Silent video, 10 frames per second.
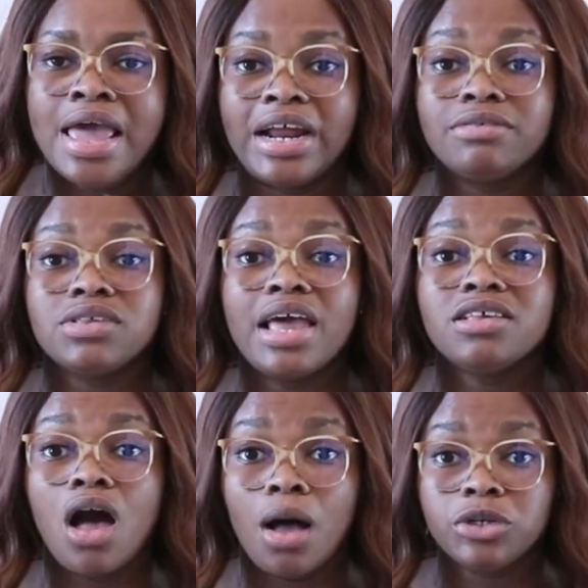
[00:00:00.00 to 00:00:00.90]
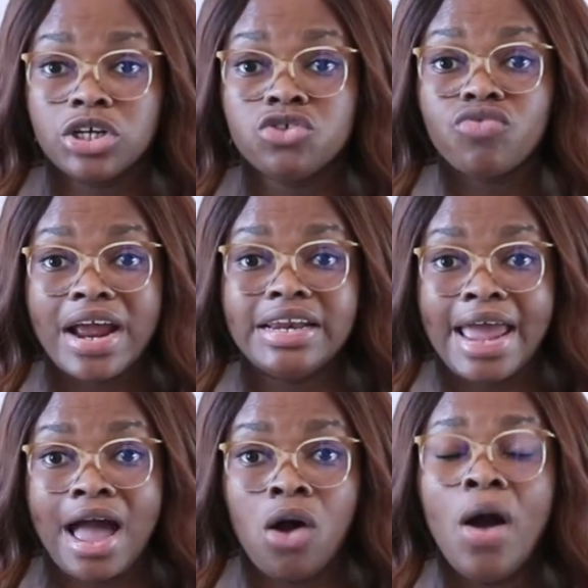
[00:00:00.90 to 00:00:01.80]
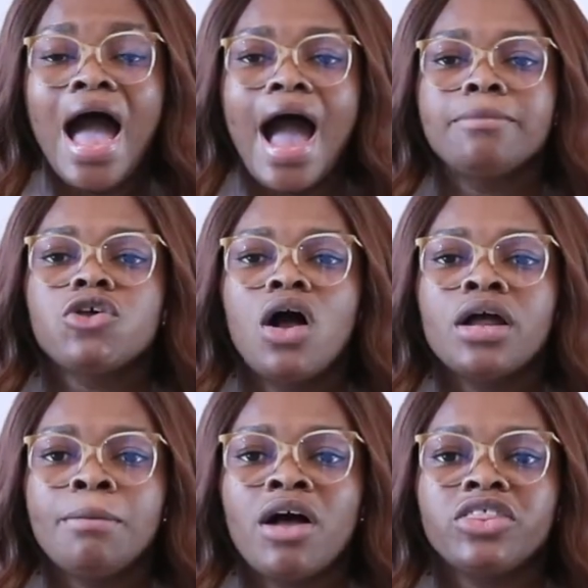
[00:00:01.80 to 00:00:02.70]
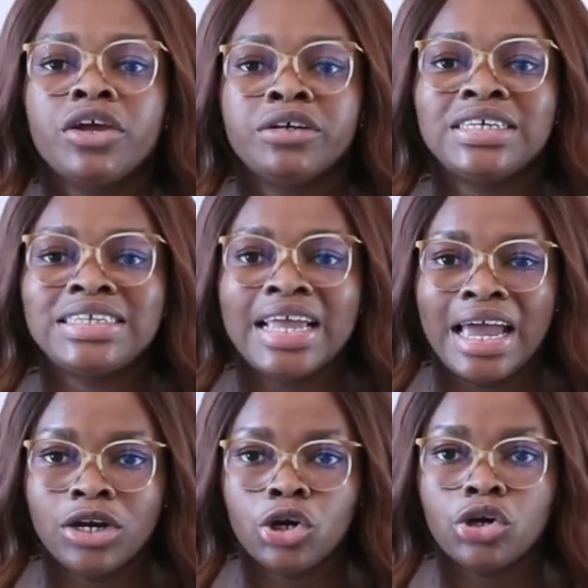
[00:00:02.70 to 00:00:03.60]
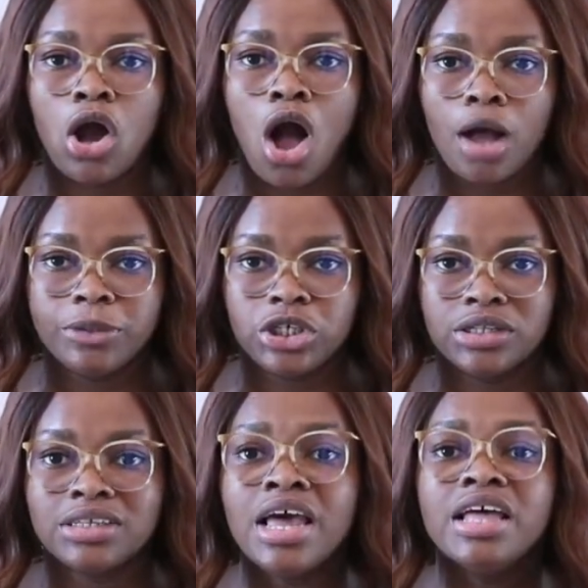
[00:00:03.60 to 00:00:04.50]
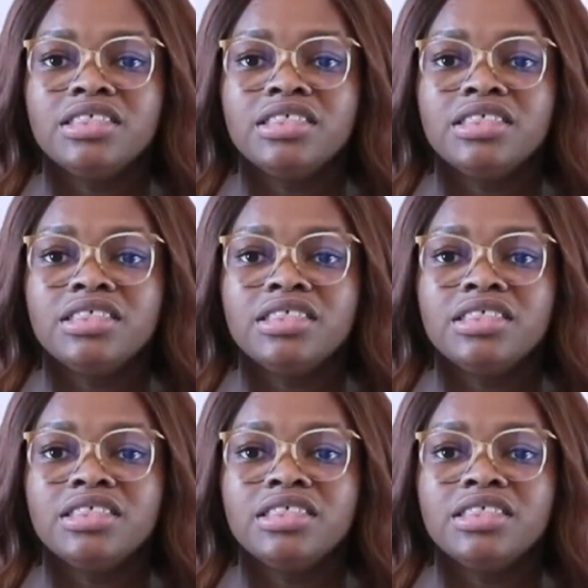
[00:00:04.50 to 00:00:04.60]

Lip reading: When I say options right now, I'm talking about their standard options.